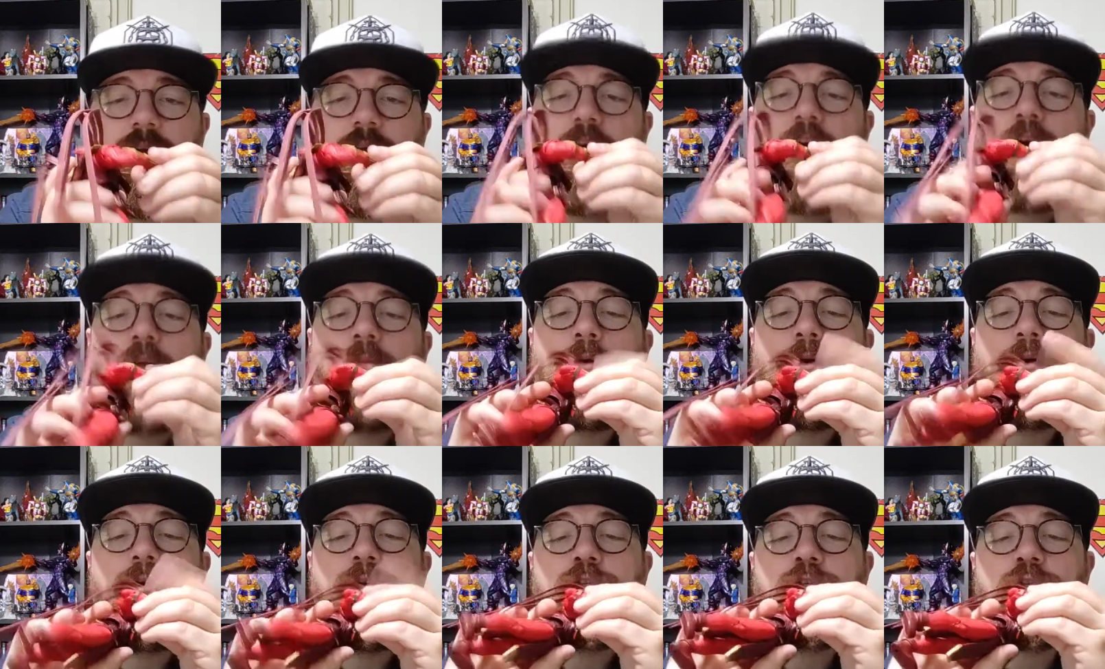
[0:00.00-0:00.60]

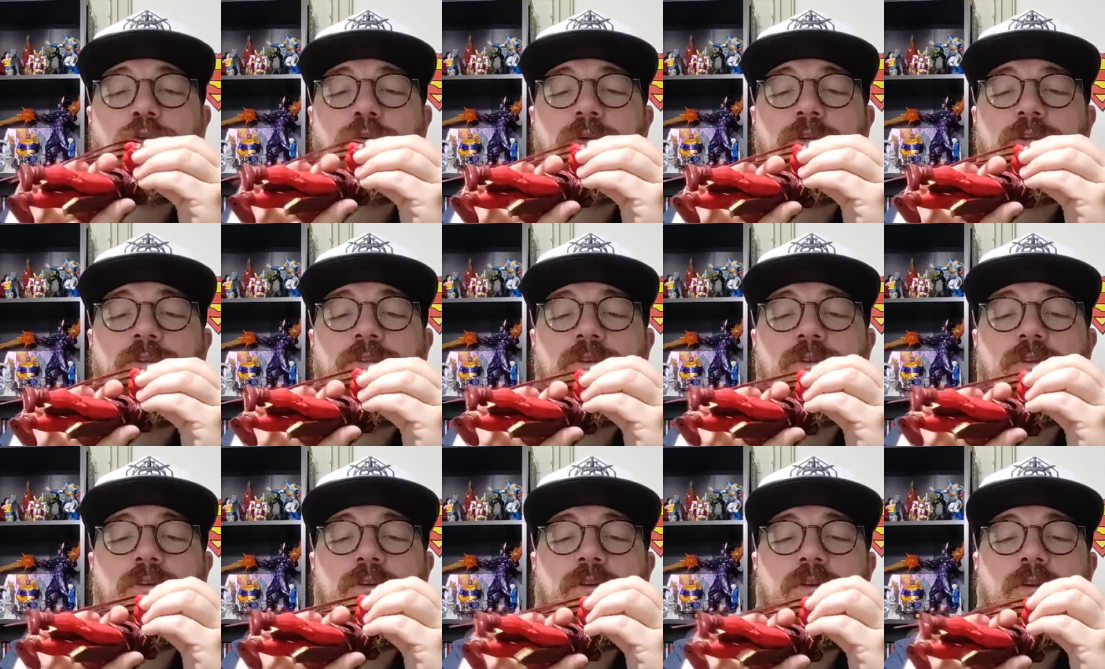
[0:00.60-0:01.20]
Elbow joints
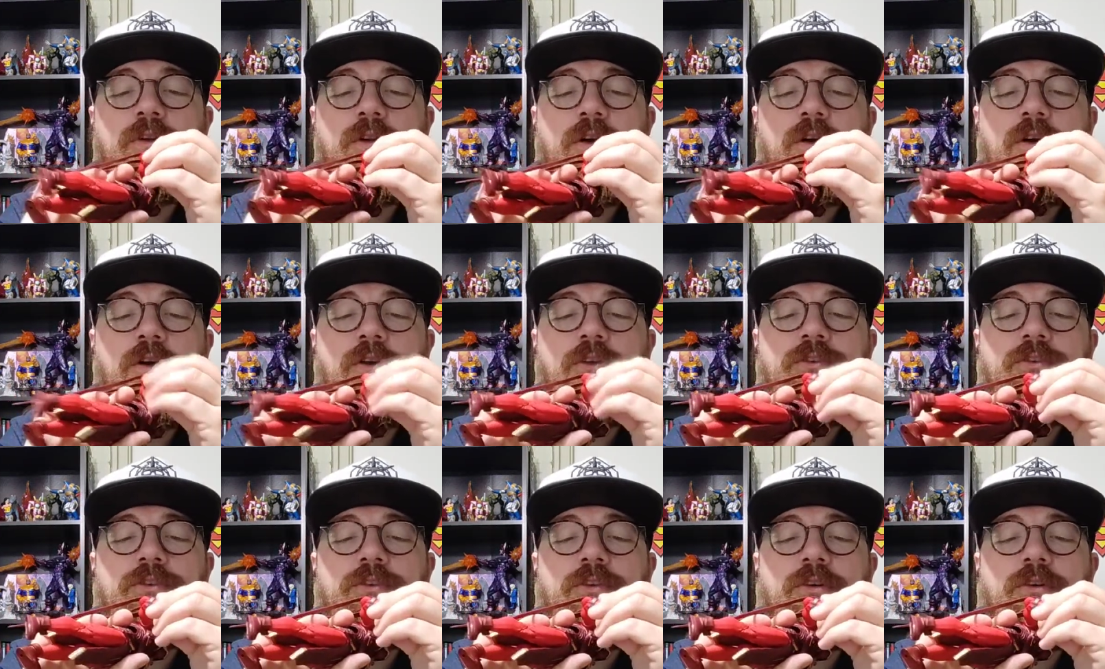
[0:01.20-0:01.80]
are
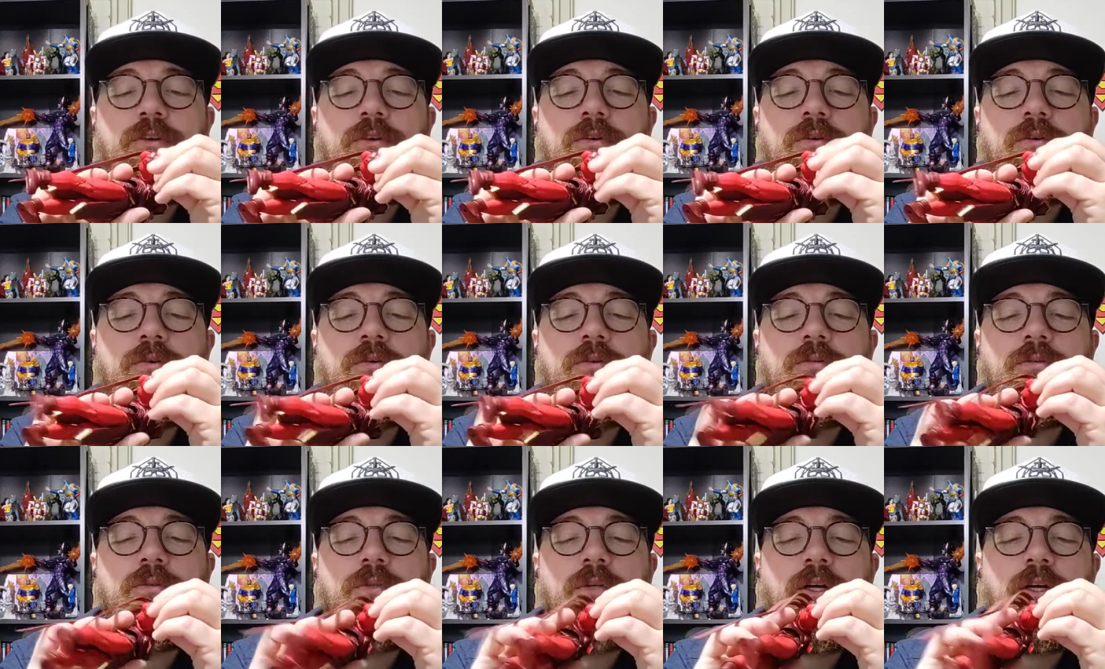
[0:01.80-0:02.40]

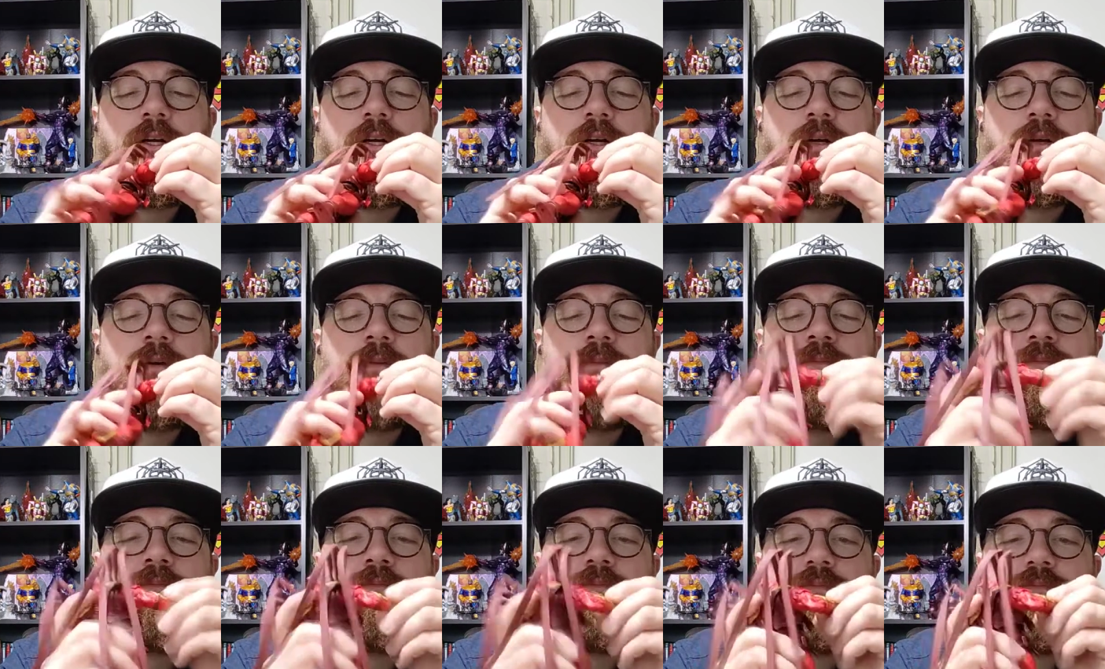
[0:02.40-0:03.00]
also
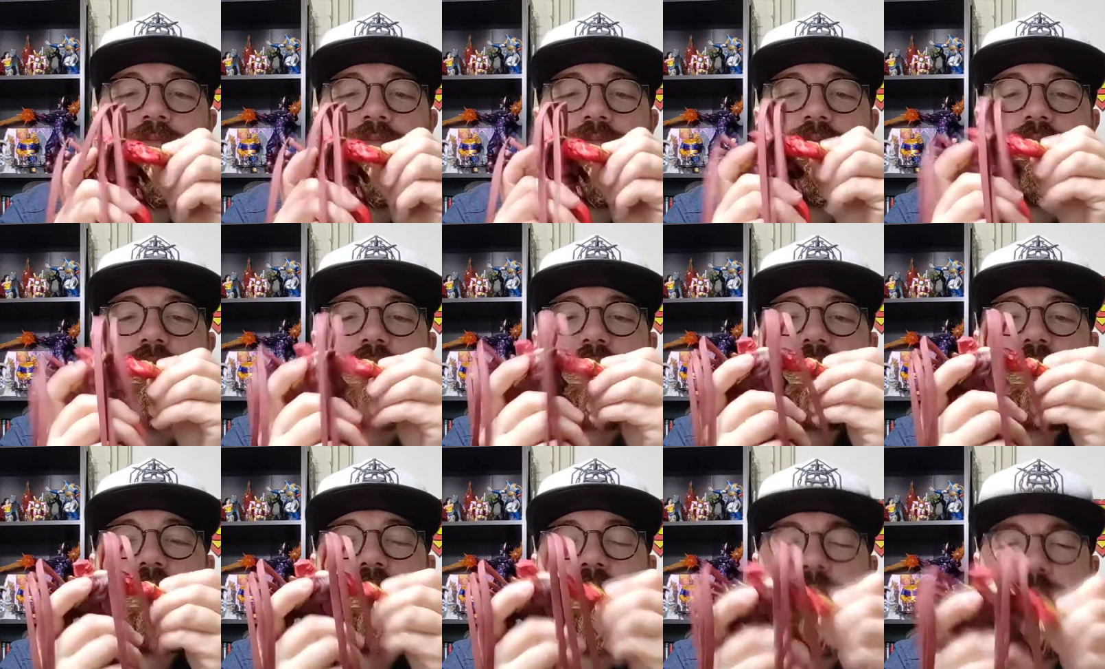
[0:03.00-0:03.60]

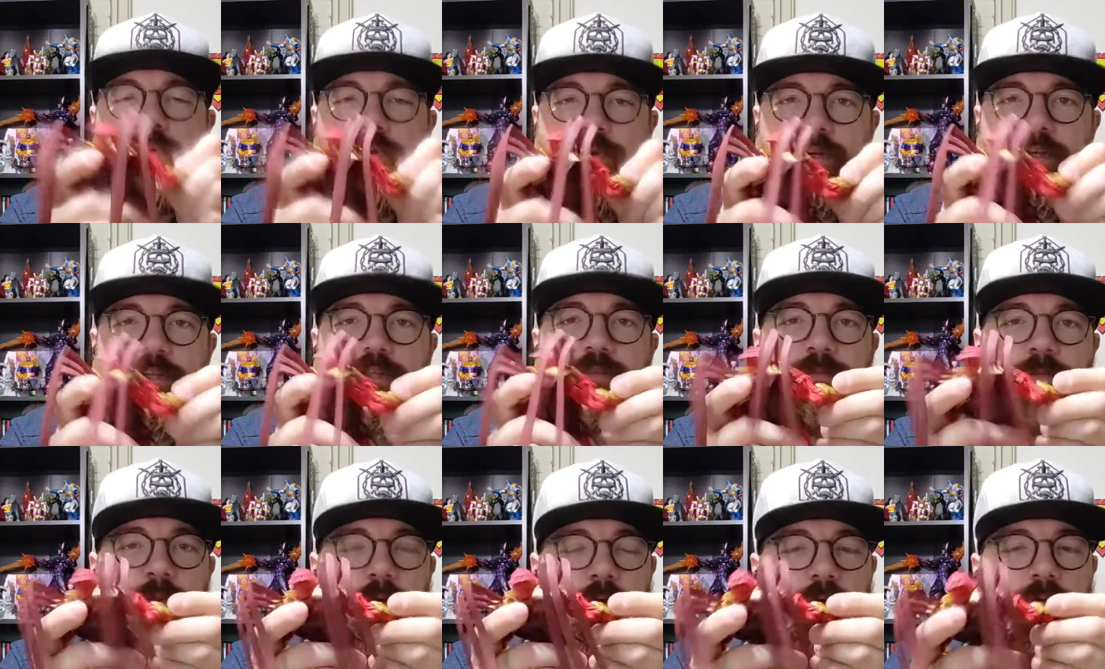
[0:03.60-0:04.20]
pretty
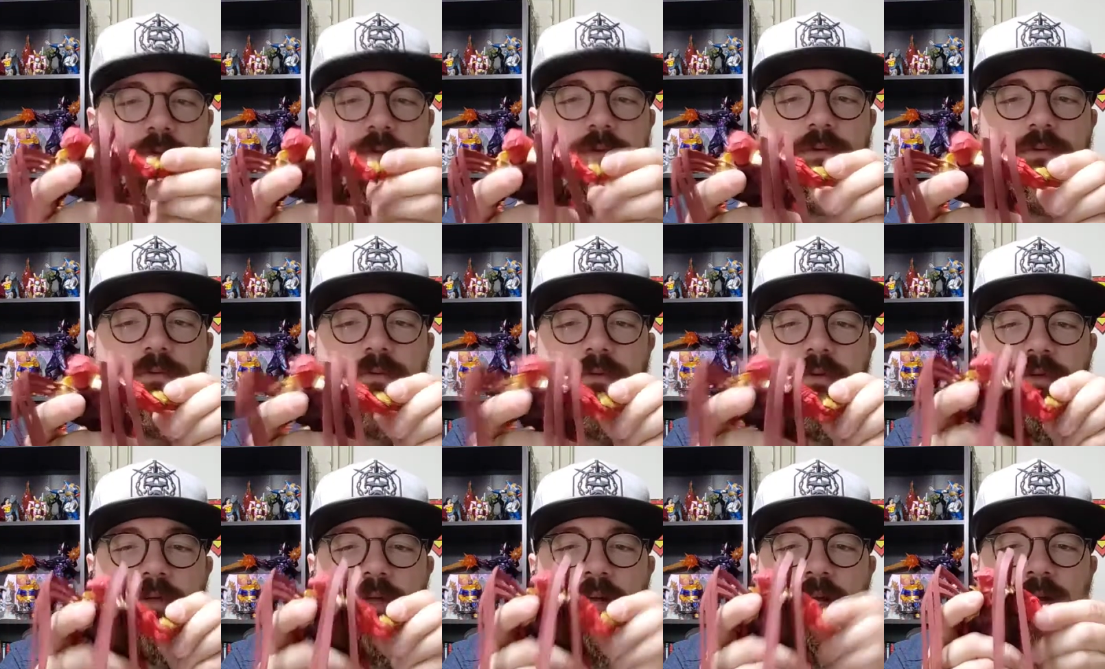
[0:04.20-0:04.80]
smooth.
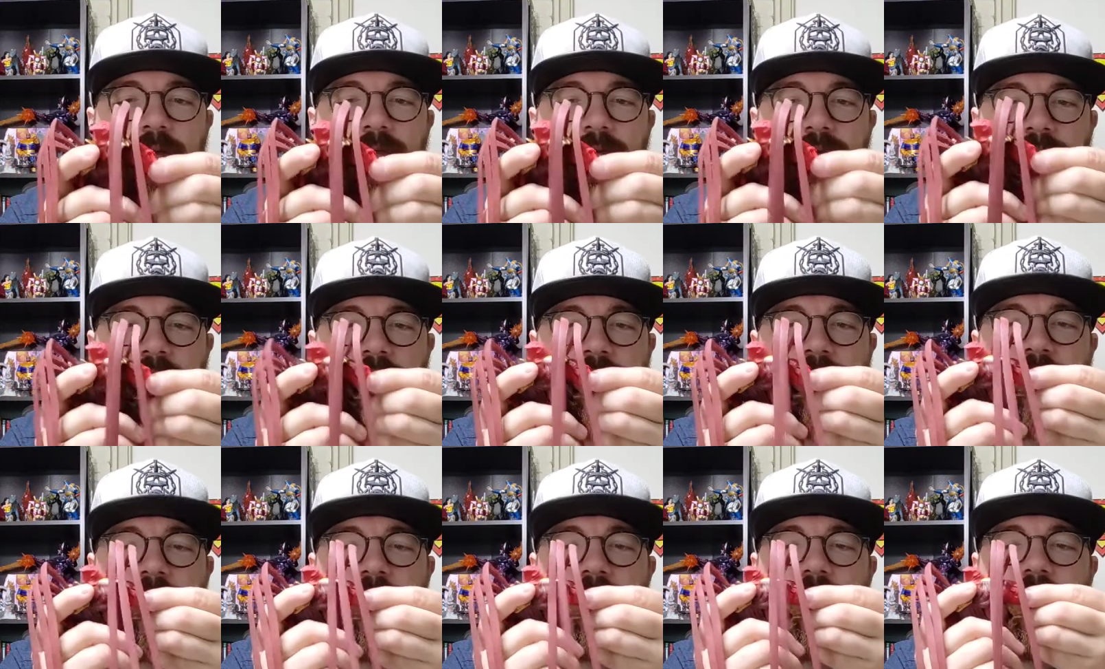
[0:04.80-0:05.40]
You
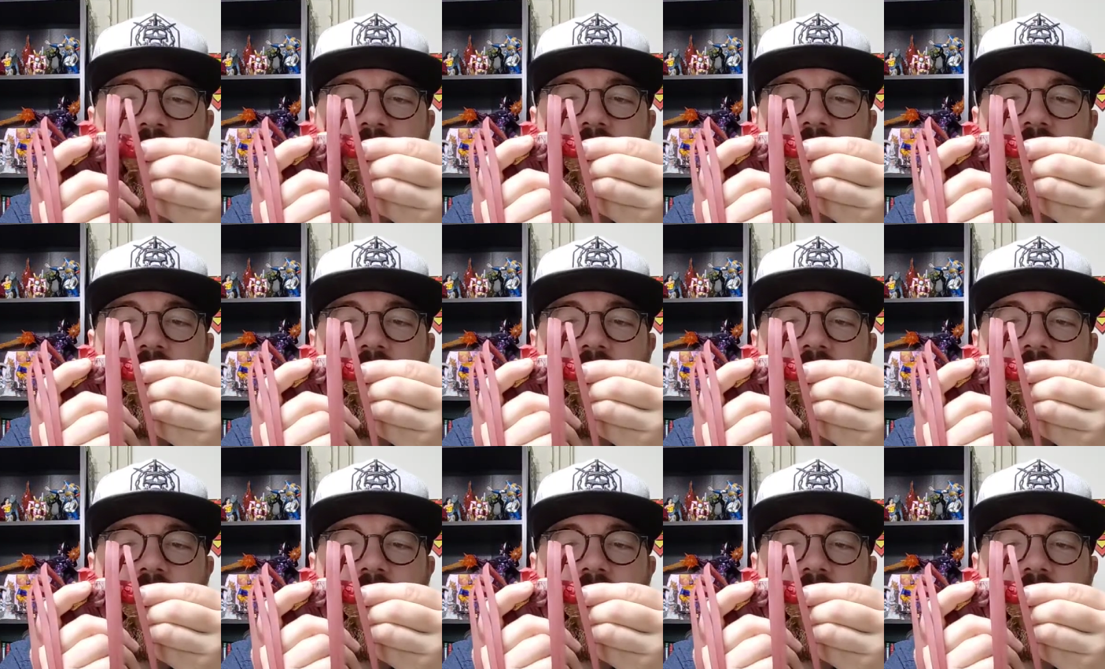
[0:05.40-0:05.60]
can feel a